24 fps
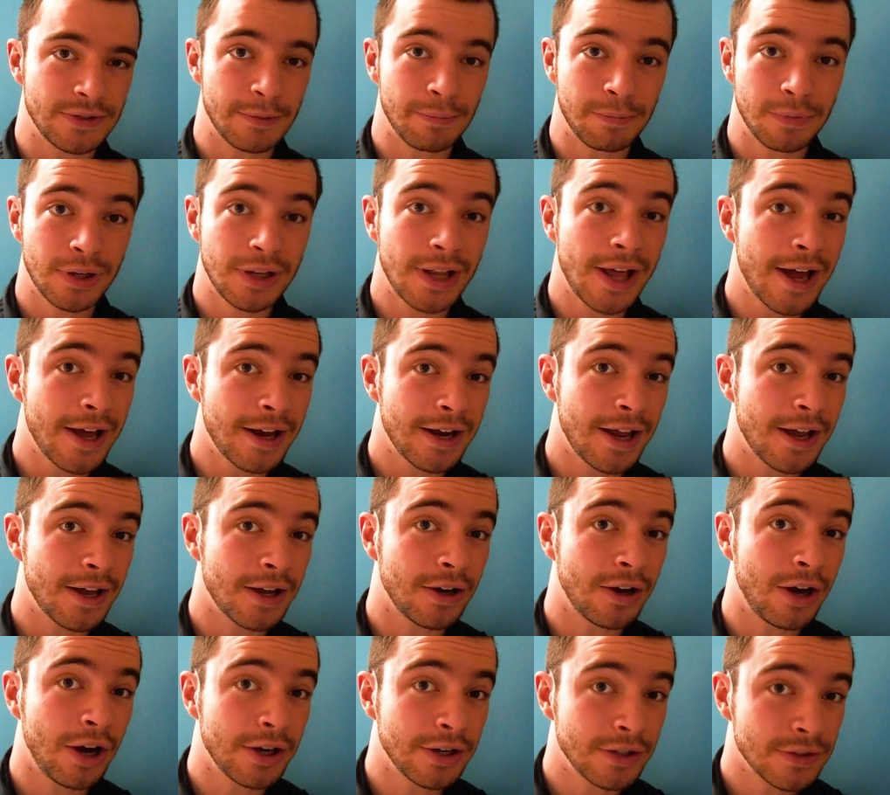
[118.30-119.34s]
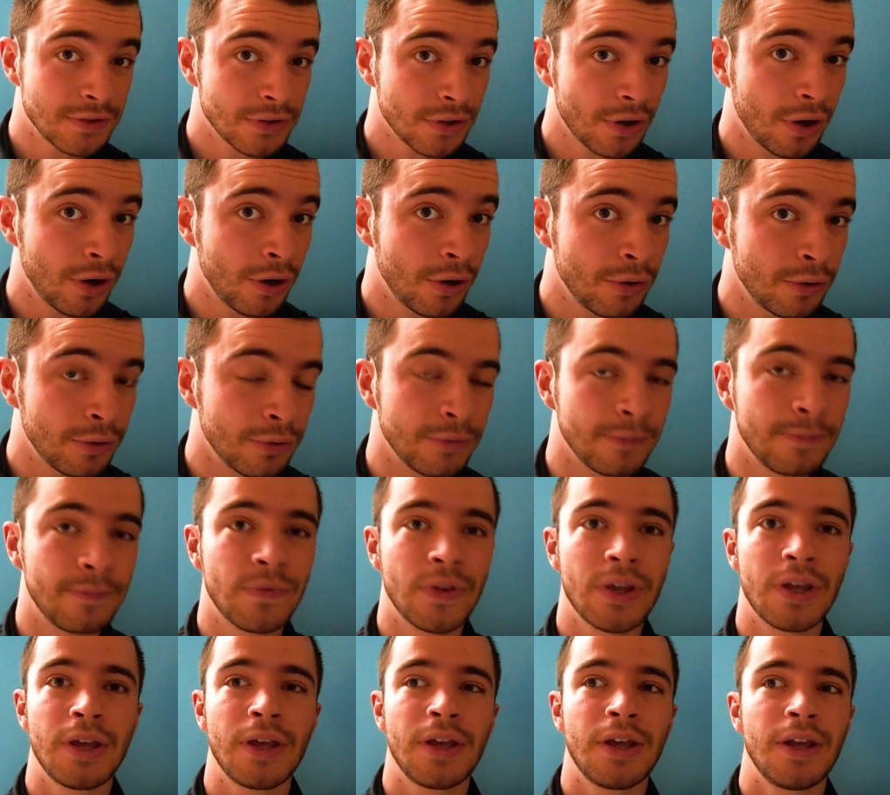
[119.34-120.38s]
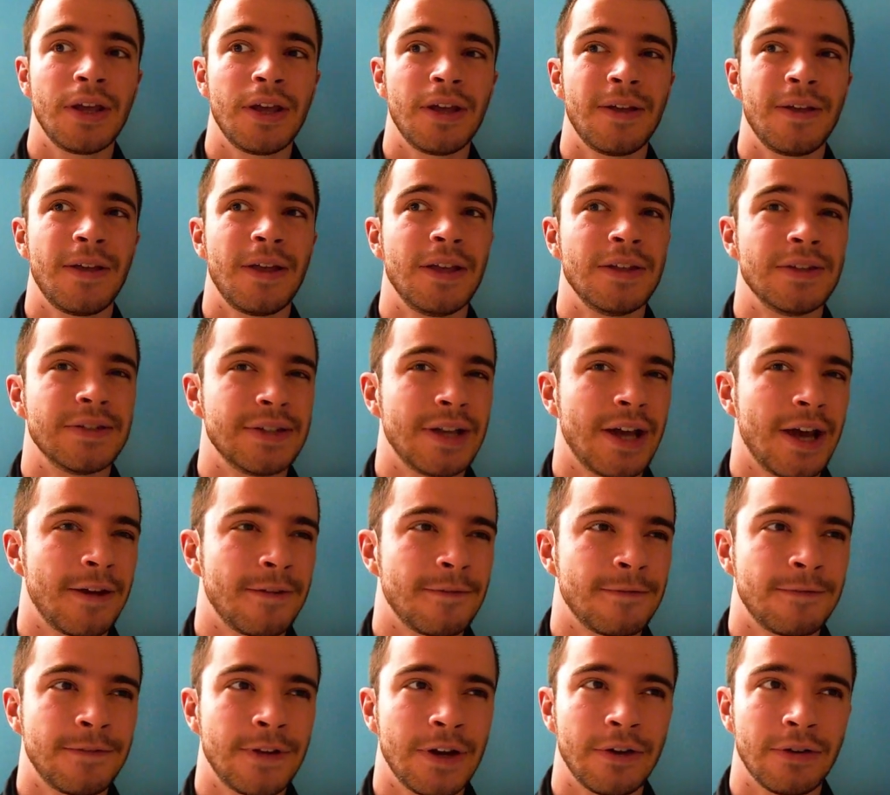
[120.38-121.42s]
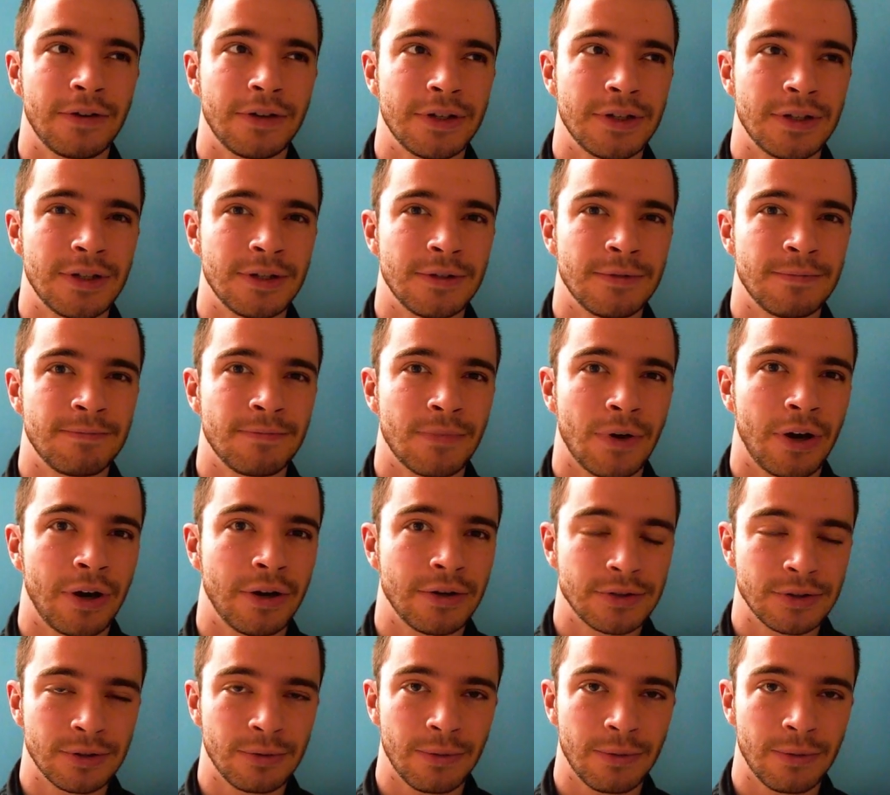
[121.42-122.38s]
the plot on its own is not fairly hard to